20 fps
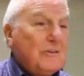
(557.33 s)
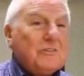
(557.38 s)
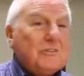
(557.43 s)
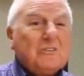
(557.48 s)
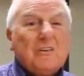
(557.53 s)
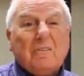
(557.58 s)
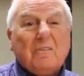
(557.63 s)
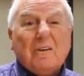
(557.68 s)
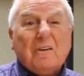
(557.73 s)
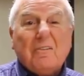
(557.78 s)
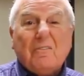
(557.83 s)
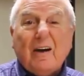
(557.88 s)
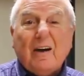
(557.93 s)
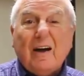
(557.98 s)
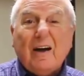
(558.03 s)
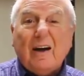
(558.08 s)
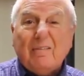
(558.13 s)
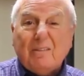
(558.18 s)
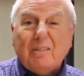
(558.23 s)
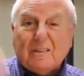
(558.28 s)
If you're
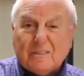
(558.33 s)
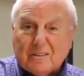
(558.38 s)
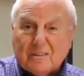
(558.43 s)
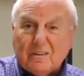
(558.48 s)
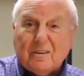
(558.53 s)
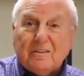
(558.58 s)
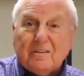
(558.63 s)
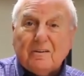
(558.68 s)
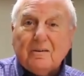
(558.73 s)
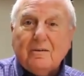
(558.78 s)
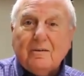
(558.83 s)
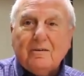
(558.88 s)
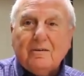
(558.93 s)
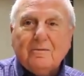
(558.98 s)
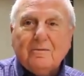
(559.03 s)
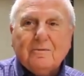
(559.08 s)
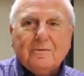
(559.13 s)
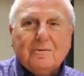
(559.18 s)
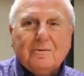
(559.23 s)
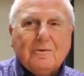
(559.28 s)
75, that's another,
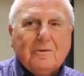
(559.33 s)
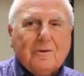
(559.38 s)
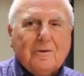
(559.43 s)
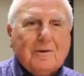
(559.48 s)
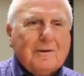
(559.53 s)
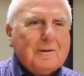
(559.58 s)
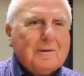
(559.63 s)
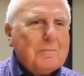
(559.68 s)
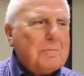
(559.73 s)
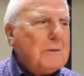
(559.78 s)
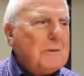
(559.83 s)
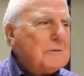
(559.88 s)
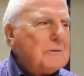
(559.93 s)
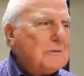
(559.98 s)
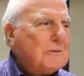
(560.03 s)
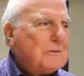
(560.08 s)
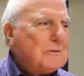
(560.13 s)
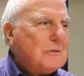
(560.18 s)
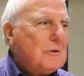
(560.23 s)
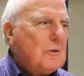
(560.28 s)
you get the
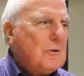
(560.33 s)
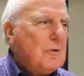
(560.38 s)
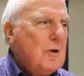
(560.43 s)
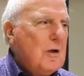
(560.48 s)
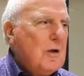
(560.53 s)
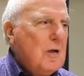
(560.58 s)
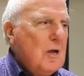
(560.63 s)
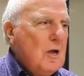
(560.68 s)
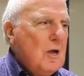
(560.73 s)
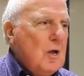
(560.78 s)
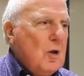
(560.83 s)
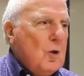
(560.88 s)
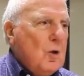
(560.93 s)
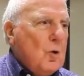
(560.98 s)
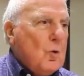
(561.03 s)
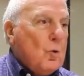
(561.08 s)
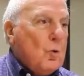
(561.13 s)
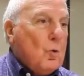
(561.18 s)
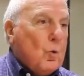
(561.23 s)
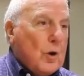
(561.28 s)
picture. So
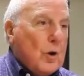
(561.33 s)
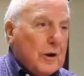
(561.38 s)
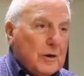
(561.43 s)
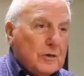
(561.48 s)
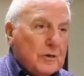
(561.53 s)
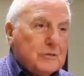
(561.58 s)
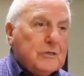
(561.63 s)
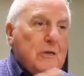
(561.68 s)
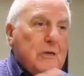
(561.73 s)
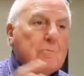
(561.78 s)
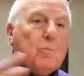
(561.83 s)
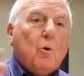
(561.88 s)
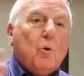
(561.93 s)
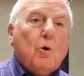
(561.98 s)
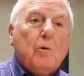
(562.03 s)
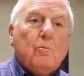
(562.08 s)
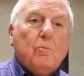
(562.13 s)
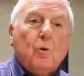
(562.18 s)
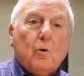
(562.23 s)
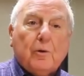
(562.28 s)
we're going to see
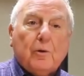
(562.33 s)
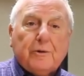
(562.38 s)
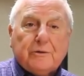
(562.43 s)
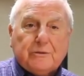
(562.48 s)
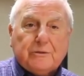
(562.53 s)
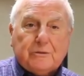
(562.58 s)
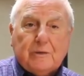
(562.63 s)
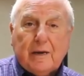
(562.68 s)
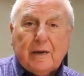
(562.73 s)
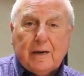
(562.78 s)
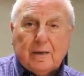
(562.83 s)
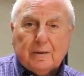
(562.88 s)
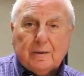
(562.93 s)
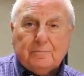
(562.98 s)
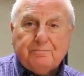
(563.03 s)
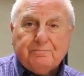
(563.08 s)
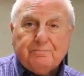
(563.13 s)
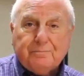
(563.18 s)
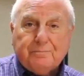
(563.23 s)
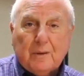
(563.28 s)
more and more of this data,
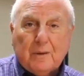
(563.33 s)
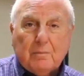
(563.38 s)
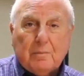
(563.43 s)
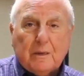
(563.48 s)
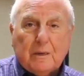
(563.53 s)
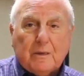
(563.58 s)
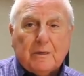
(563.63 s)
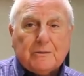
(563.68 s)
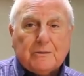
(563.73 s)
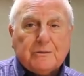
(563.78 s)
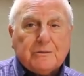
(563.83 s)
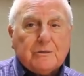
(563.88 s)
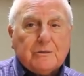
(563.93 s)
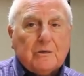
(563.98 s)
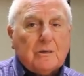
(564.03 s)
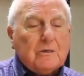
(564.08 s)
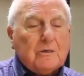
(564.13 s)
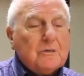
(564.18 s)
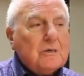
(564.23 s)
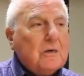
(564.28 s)
because it's
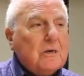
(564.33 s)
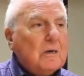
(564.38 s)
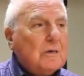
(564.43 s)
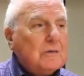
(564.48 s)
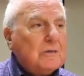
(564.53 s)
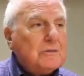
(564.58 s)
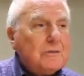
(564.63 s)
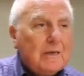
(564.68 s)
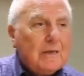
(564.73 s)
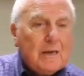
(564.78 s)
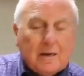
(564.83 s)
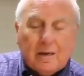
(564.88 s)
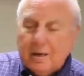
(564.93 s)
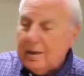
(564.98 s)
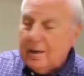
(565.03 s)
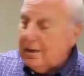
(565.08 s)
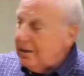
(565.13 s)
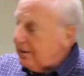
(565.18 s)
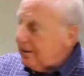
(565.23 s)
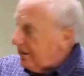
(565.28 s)
going to tell us that
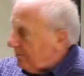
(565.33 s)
